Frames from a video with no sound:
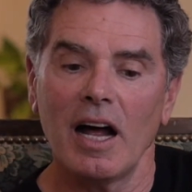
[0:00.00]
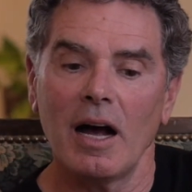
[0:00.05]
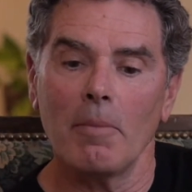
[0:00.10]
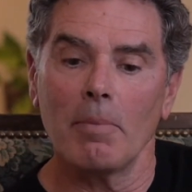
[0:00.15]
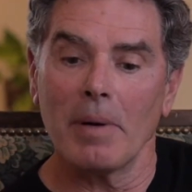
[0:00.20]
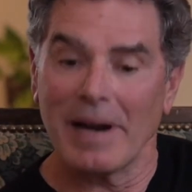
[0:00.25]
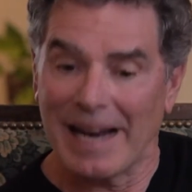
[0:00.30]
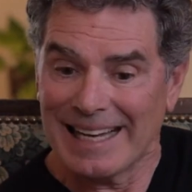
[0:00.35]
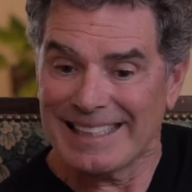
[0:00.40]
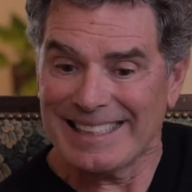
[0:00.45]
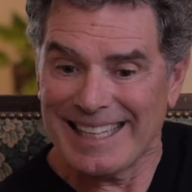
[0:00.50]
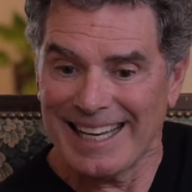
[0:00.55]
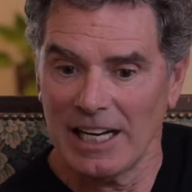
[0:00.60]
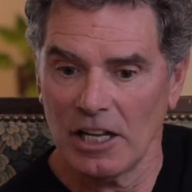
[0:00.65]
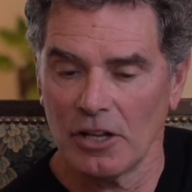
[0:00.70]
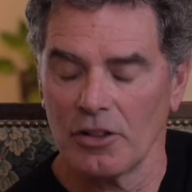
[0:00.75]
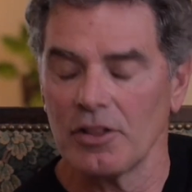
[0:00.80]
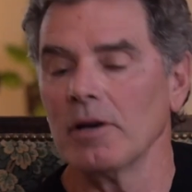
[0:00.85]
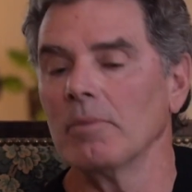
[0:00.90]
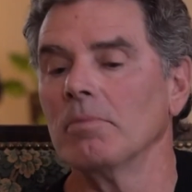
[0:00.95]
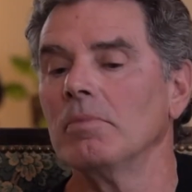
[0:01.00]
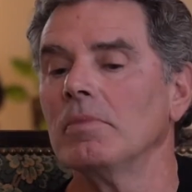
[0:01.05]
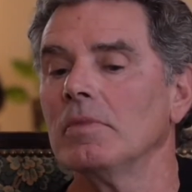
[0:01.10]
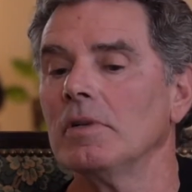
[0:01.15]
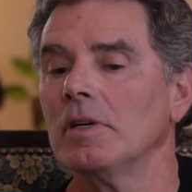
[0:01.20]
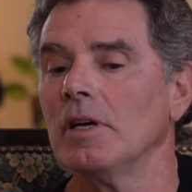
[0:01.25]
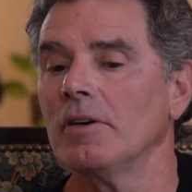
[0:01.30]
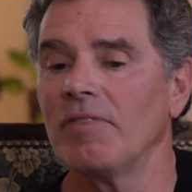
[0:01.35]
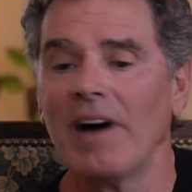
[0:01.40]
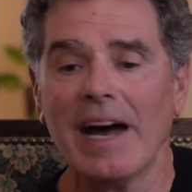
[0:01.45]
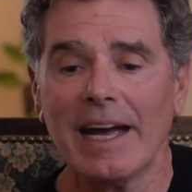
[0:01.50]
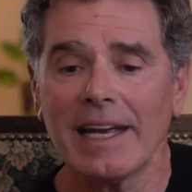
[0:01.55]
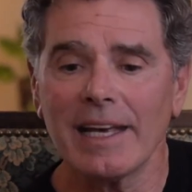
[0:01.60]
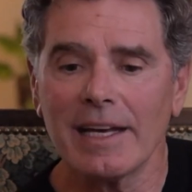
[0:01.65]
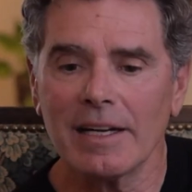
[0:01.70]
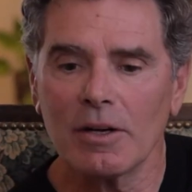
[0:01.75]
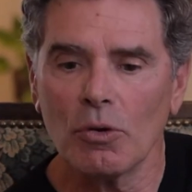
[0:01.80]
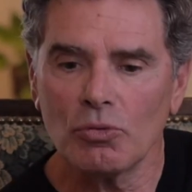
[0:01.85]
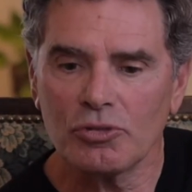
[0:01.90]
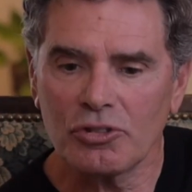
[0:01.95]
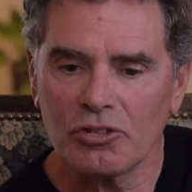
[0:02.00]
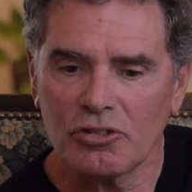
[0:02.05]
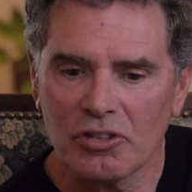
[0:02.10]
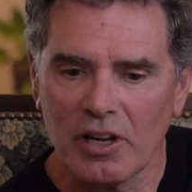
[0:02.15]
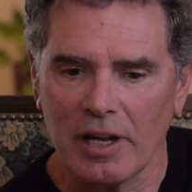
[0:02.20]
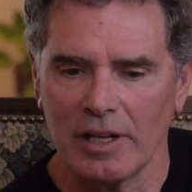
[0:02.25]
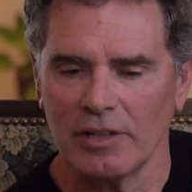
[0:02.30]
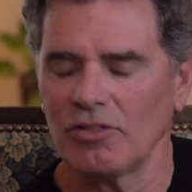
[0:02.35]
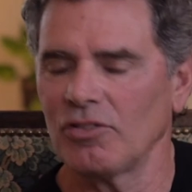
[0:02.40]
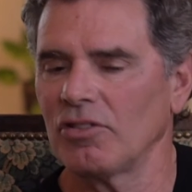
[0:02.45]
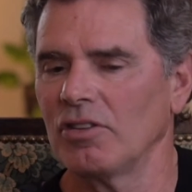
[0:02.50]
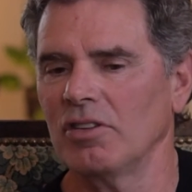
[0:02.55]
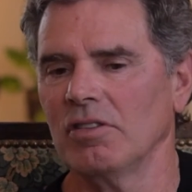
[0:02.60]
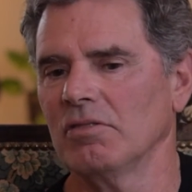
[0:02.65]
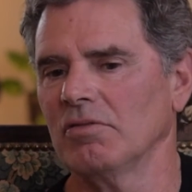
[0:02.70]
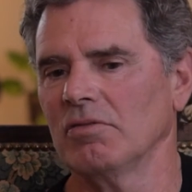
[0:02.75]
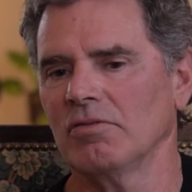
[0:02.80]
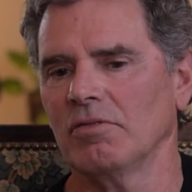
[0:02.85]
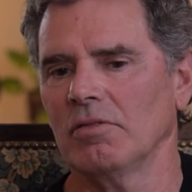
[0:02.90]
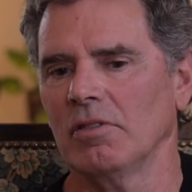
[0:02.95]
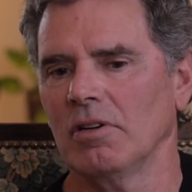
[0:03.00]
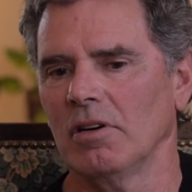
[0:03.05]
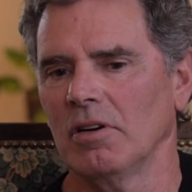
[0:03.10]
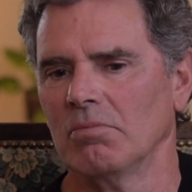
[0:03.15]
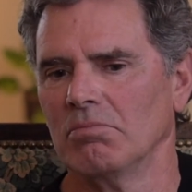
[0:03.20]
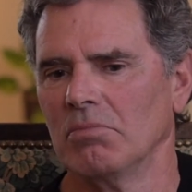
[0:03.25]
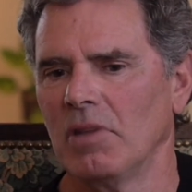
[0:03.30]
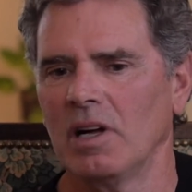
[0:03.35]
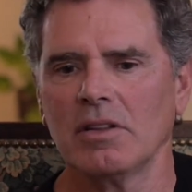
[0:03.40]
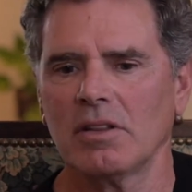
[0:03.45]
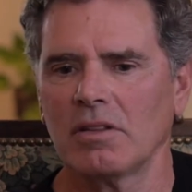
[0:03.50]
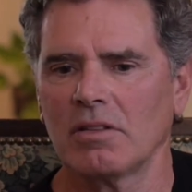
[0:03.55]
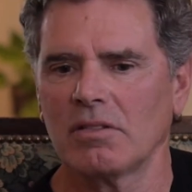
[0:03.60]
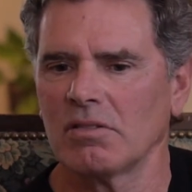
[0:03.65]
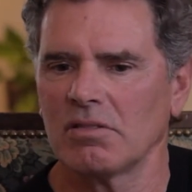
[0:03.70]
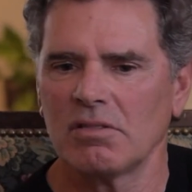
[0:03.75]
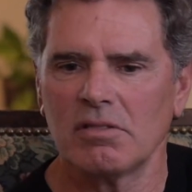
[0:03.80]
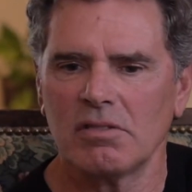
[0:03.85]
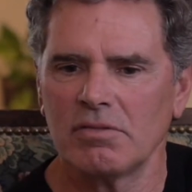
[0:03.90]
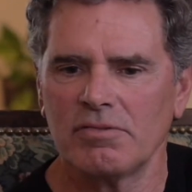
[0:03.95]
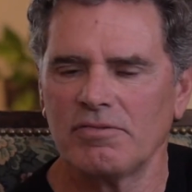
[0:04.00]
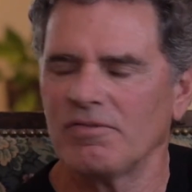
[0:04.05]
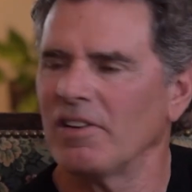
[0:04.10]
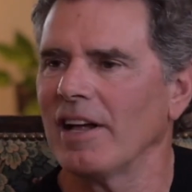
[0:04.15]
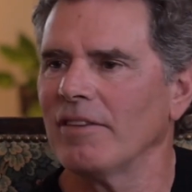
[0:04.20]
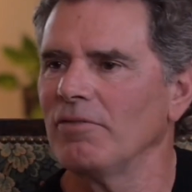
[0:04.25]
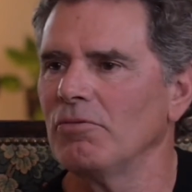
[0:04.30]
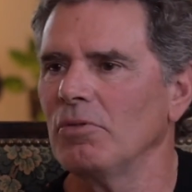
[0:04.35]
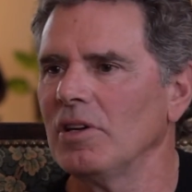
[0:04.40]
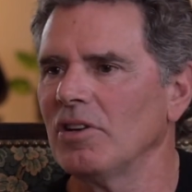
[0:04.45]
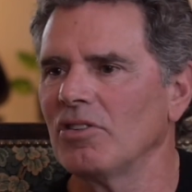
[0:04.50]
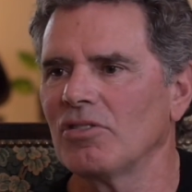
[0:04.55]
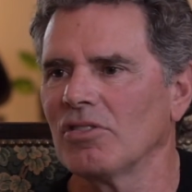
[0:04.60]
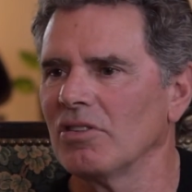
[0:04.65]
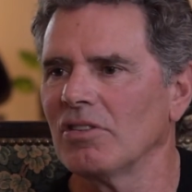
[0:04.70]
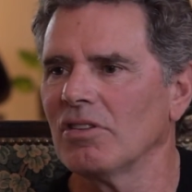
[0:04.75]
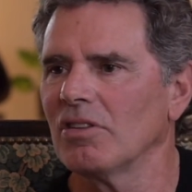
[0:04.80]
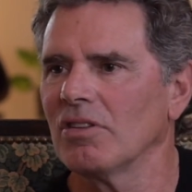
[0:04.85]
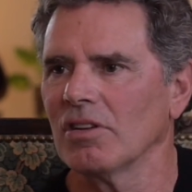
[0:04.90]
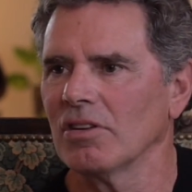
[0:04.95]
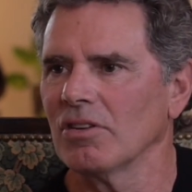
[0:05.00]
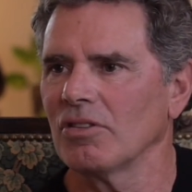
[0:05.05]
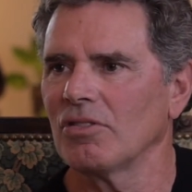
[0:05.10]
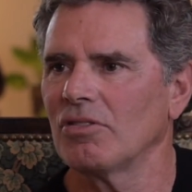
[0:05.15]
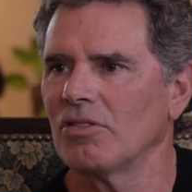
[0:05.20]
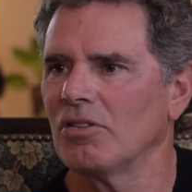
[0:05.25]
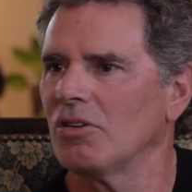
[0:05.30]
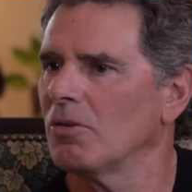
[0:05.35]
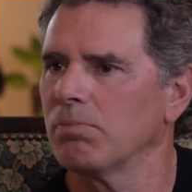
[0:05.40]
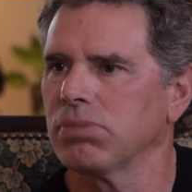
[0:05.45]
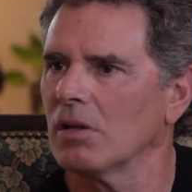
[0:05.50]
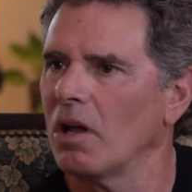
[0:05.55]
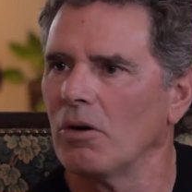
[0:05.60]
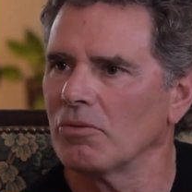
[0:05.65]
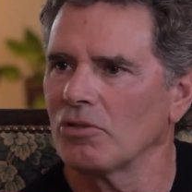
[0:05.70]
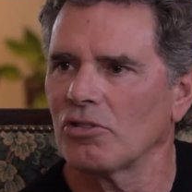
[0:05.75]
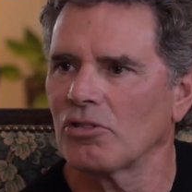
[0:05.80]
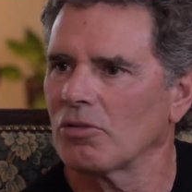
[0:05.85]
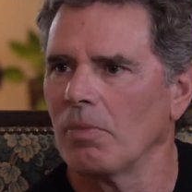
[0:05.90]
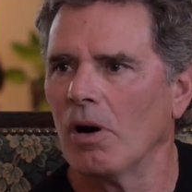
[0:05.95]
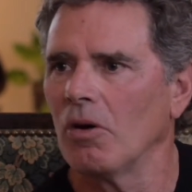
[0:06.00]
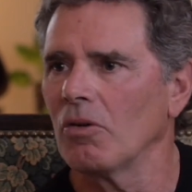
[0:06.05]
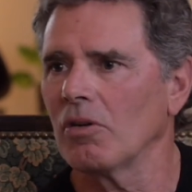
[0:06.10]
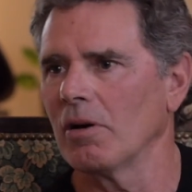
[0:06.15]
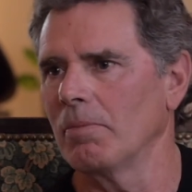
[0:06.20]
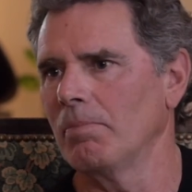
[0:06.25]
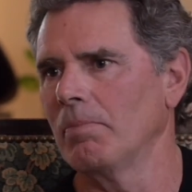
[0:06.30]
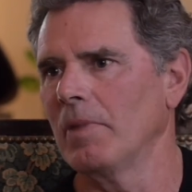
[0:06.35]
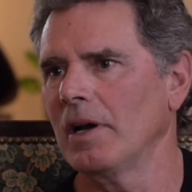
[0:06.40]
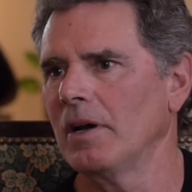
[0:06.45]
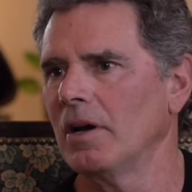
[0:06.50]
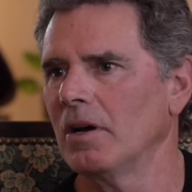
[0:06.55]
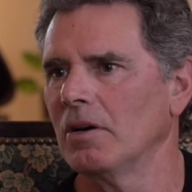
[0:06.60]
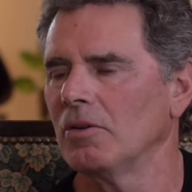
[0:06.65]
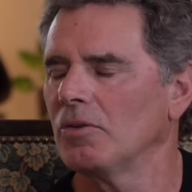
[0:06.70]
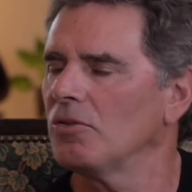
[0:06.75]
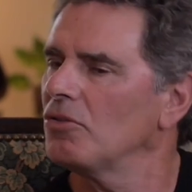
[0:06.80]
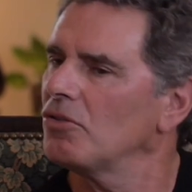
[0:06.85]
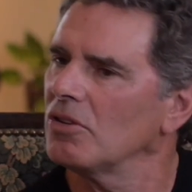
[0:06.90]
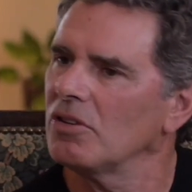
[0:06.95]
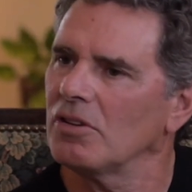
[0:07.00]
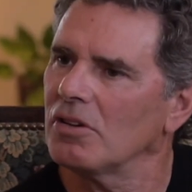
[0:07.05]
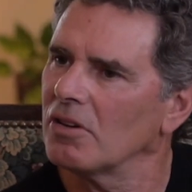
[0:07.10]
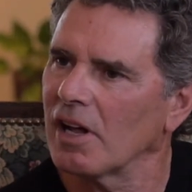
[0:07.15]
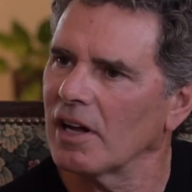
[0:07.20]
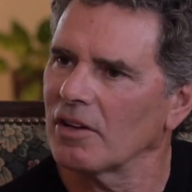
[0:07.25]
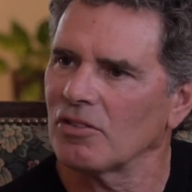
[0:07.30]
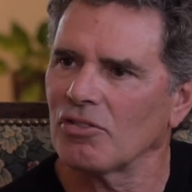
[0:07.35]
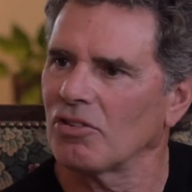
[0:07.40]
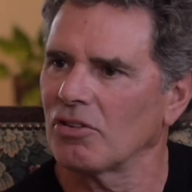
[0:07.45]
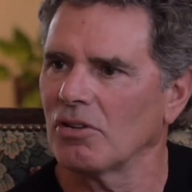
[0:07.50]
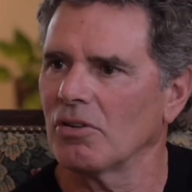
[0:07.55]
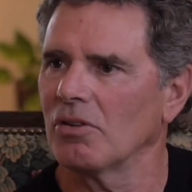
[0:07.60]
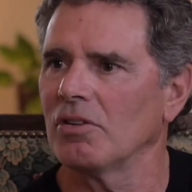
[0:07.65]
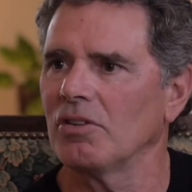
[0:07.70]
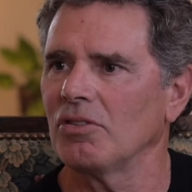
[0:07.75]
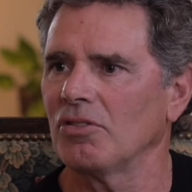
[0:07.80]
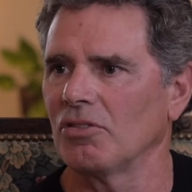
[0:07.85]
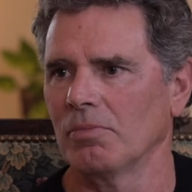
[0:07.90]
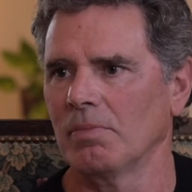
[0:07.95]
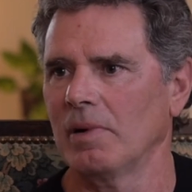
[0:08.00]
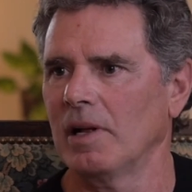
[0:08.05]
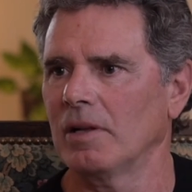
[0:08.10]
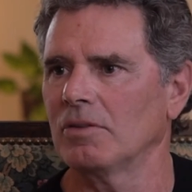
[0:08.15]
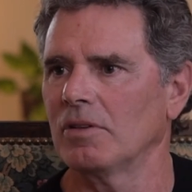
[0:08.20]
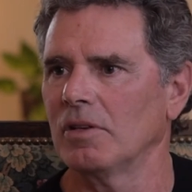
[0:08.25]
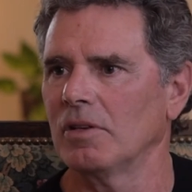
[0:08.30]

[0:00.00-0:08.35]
But I tell them, if I get a sense that a month or 5 weeks into this, you're blowing smoke up my nose and you're not serious about